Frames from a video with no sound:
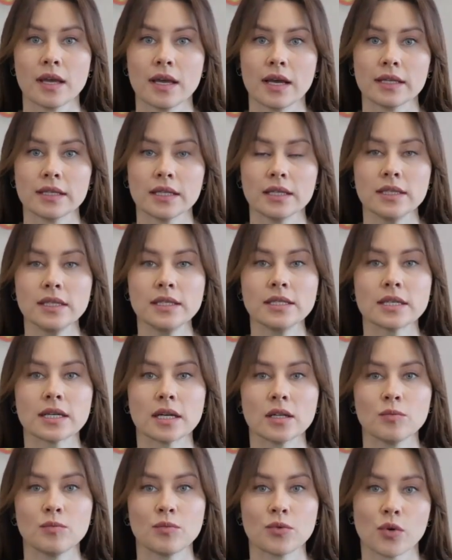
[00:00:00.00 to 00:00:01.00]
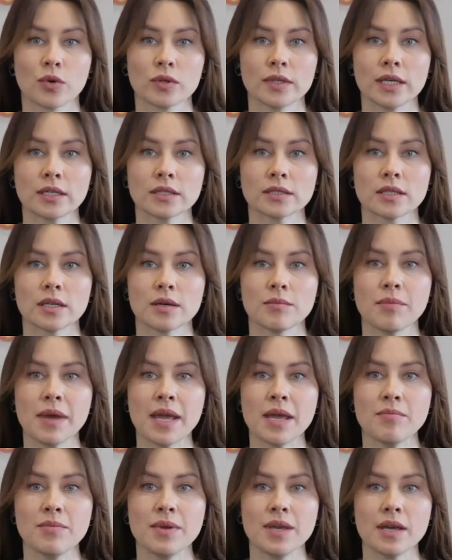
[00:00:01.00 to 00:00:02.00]
Analytical product
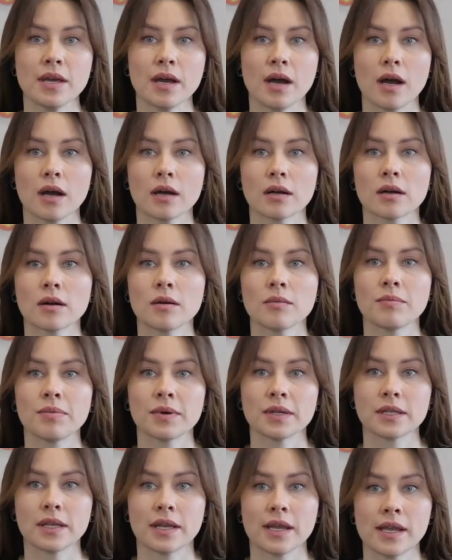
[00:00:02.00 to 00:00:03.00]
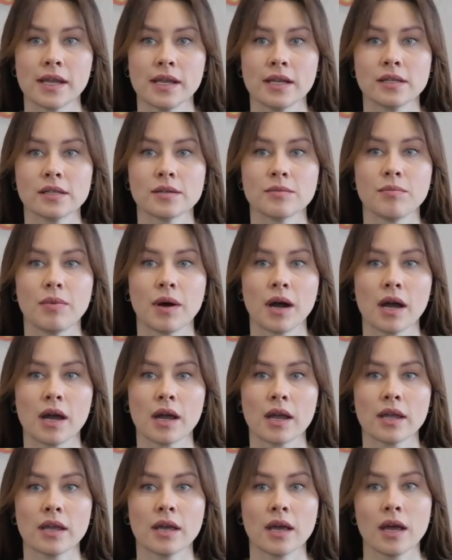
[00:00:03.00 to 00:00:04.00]
may be accompanied
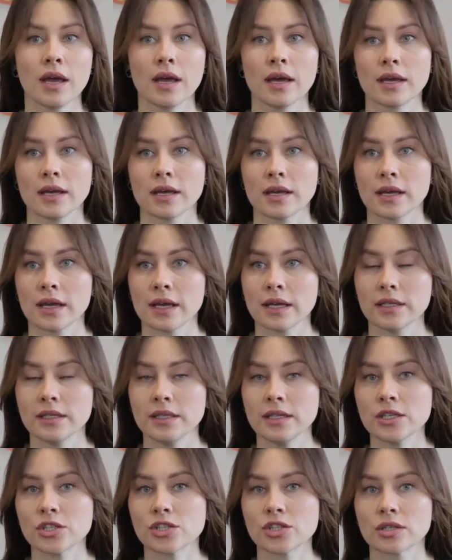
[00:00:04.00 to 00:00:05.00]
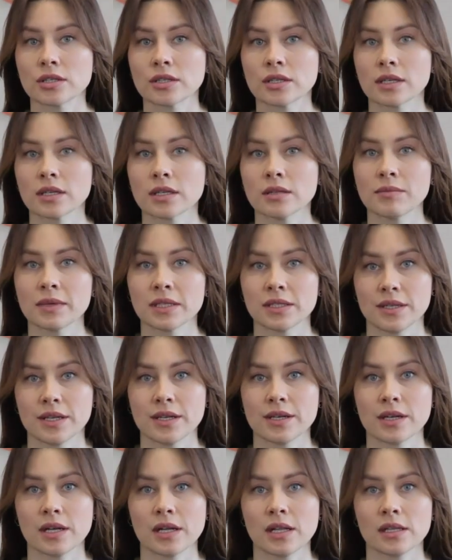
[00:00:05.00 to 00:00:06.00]
by additional
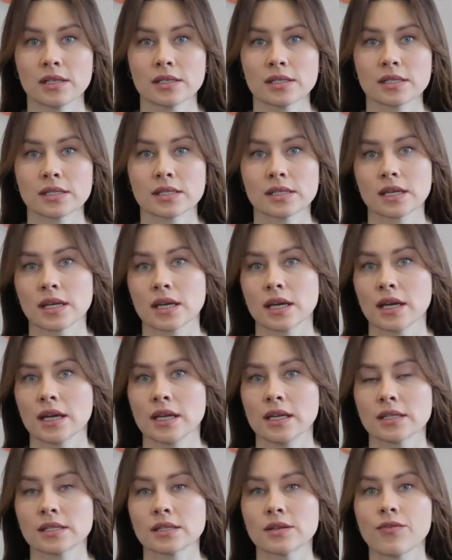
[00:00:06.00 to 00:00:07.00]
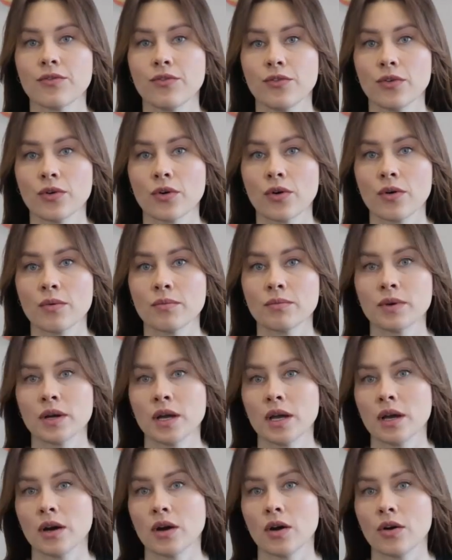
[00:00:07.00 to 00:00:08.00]
materials in the form
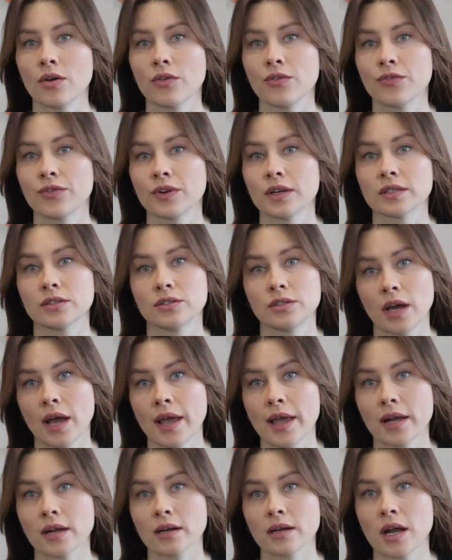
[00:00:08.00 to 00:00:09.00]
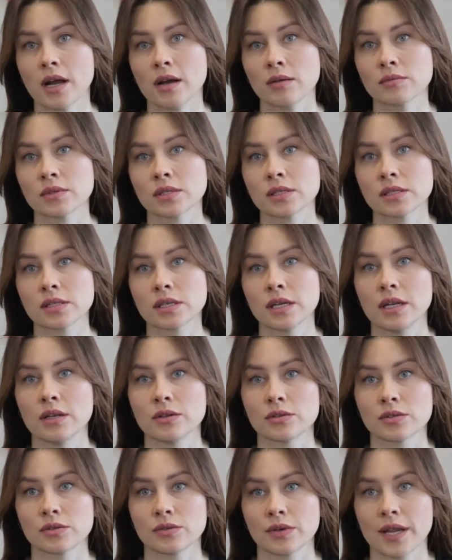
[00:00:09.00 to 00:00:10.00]
of diagrams,
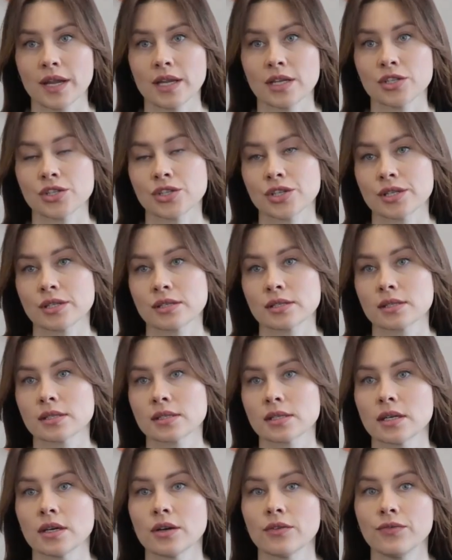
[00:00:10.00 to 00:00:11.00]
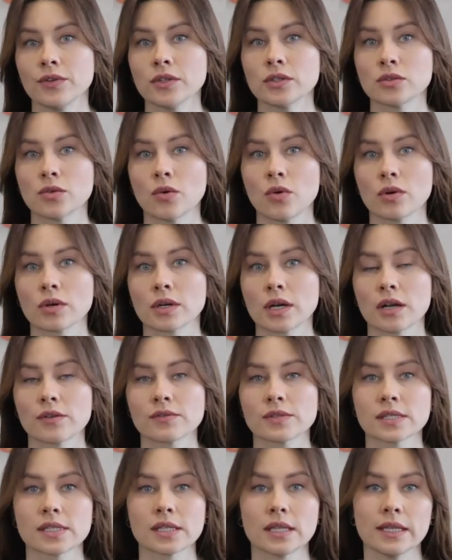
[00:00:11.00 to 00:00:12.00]
illustrations,
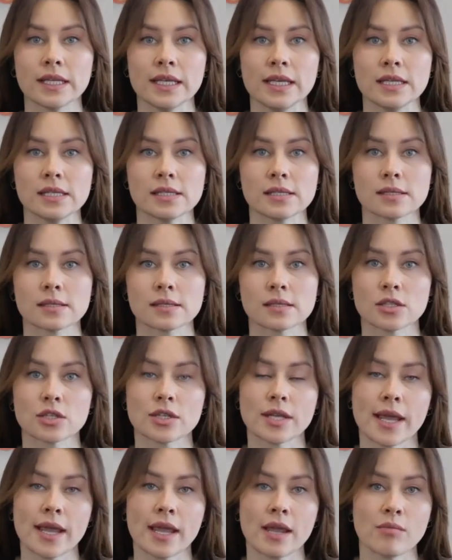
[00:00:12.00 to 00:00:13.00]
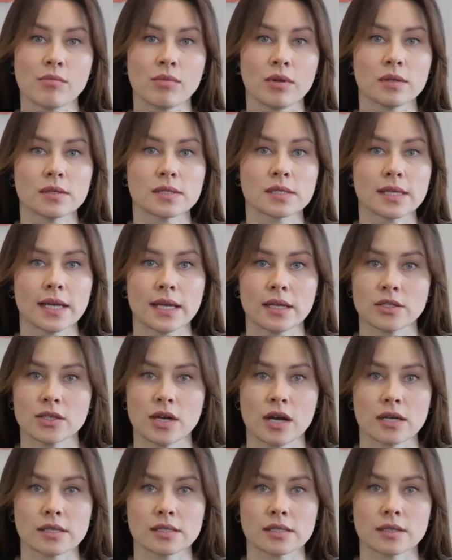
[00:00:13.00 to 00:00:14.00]
photographs, lists, tables, and
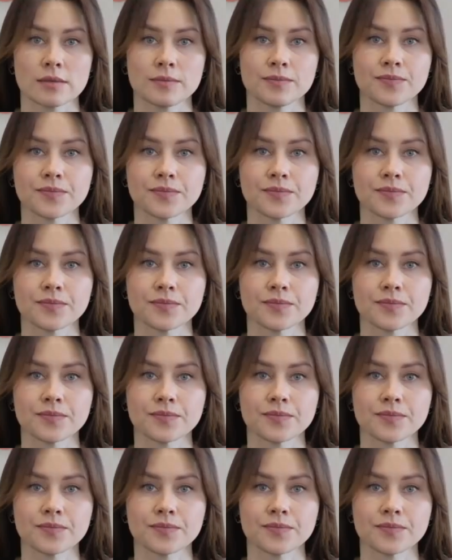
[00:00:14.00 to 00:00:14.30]
other.